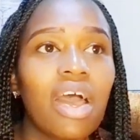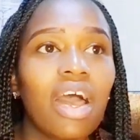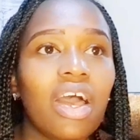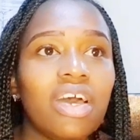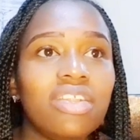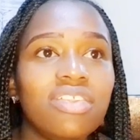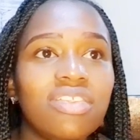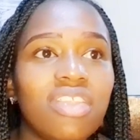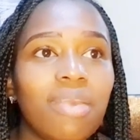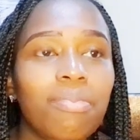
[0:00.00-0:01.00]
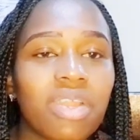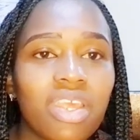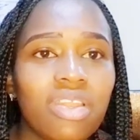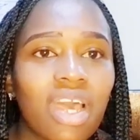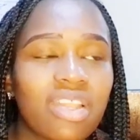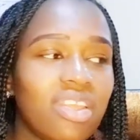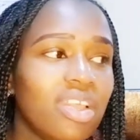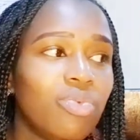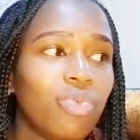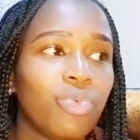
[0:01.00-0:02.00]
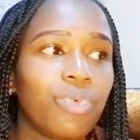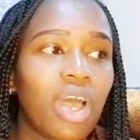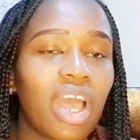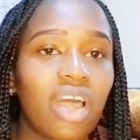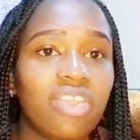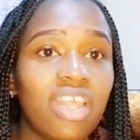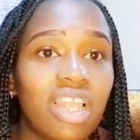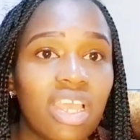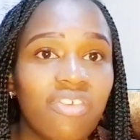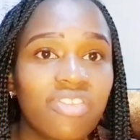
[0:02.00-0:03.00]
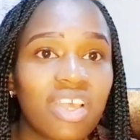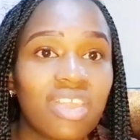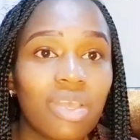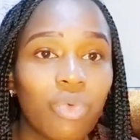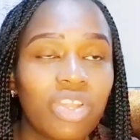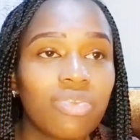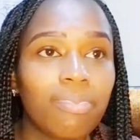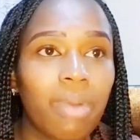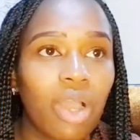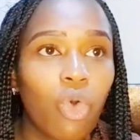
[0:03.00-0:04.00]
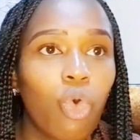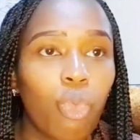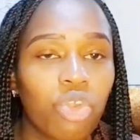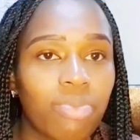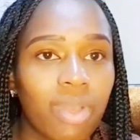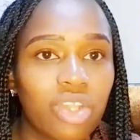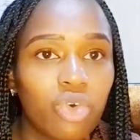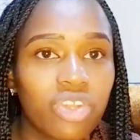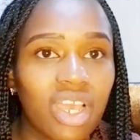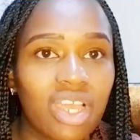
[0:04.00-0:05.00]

And they prayed and then they left and they went back home with my daughter.